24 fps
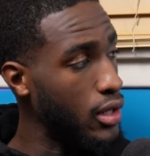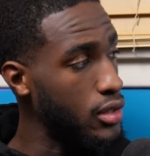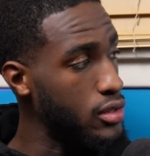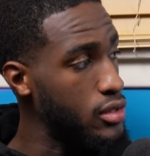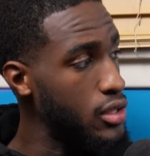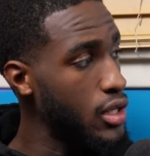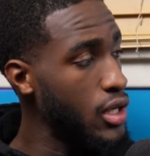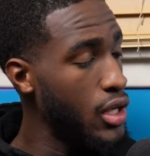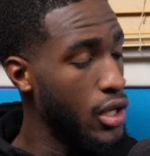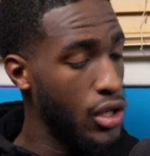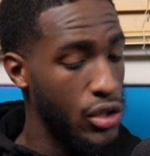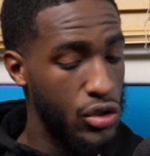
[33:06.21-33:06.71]
us.
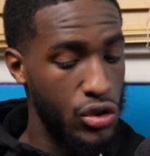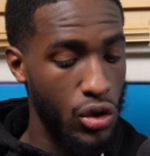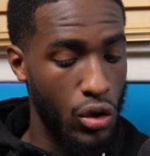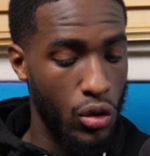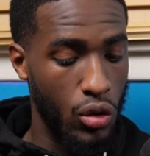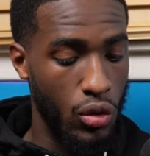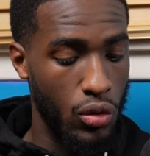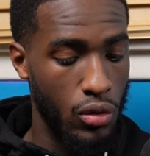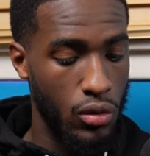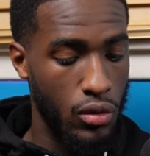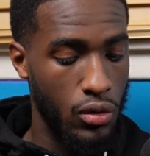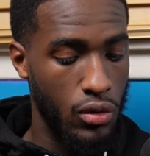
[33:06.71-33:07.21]

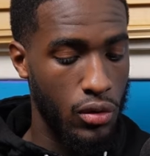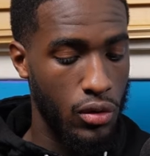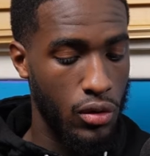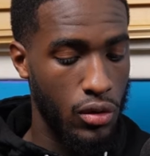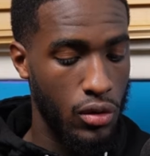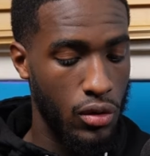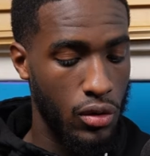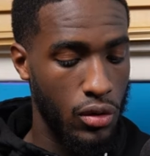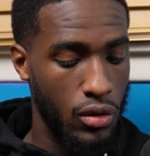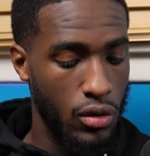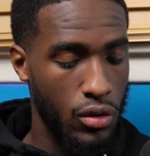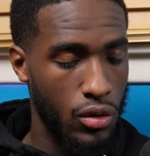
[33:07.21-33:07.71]
So
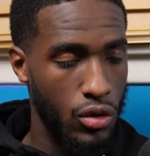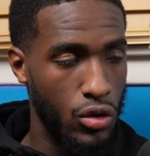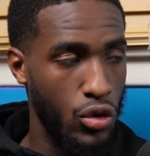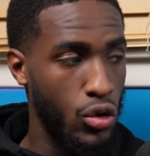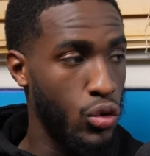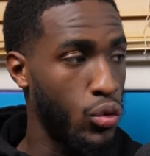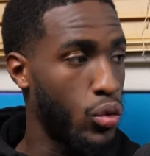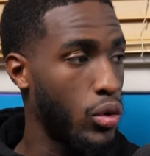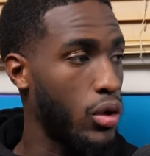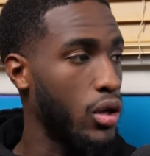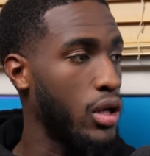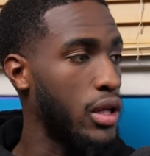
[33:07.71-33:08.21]

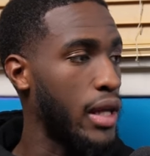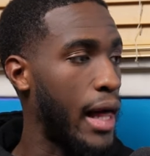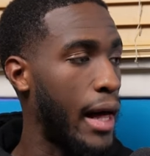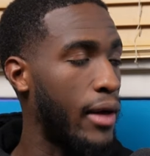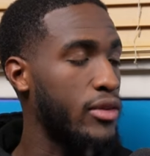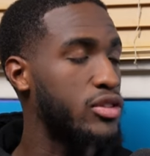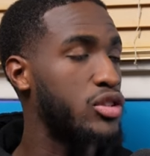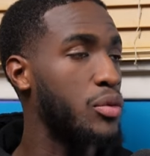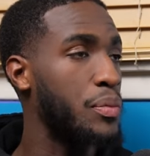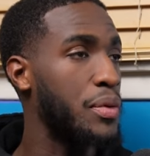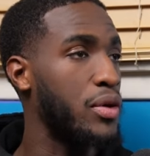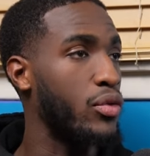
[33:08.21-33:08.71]
you were
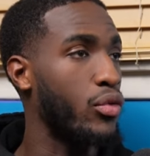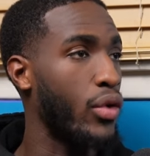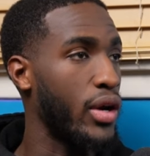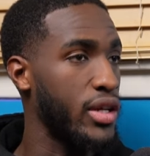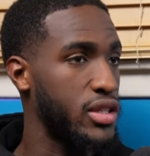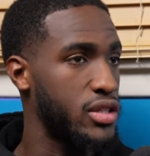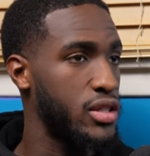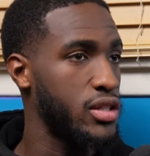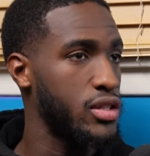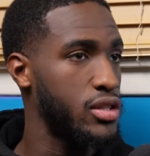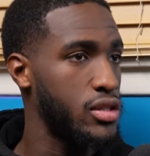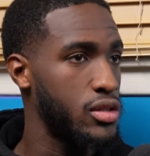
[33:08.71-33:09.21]
allowed to be
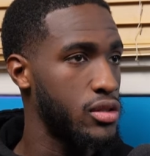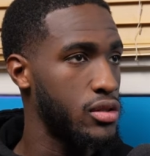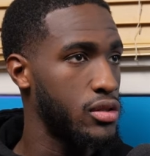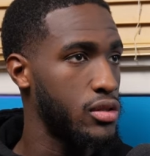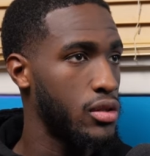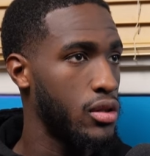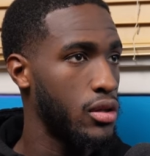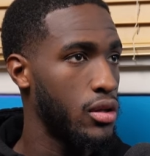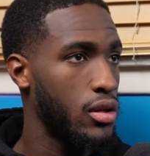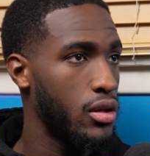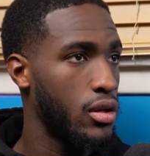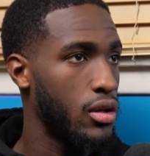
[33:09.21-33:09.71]
racist
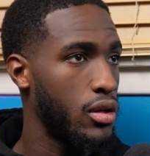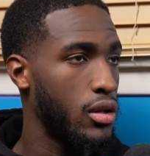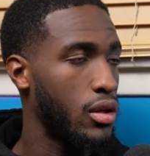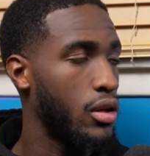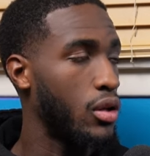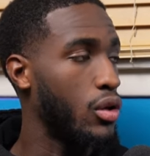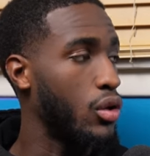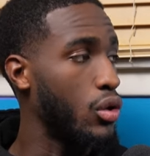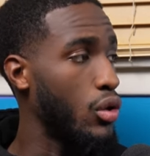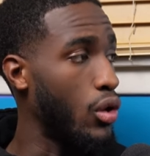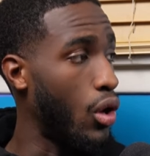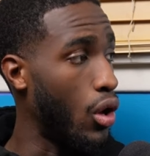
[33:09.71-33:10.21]

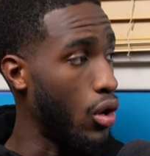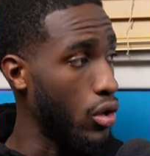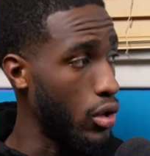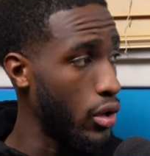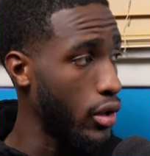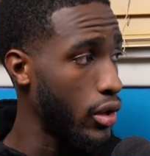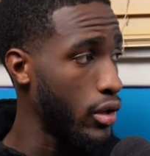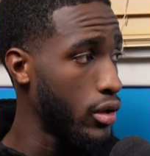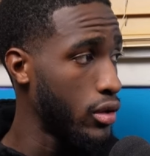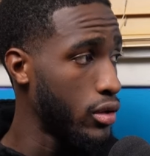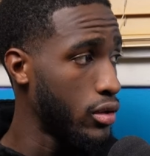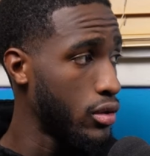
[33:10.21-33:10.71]

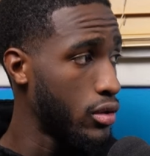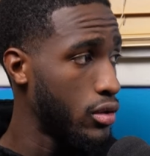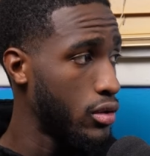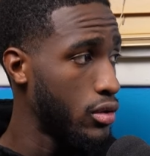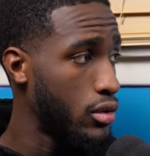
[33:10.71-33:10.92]
longer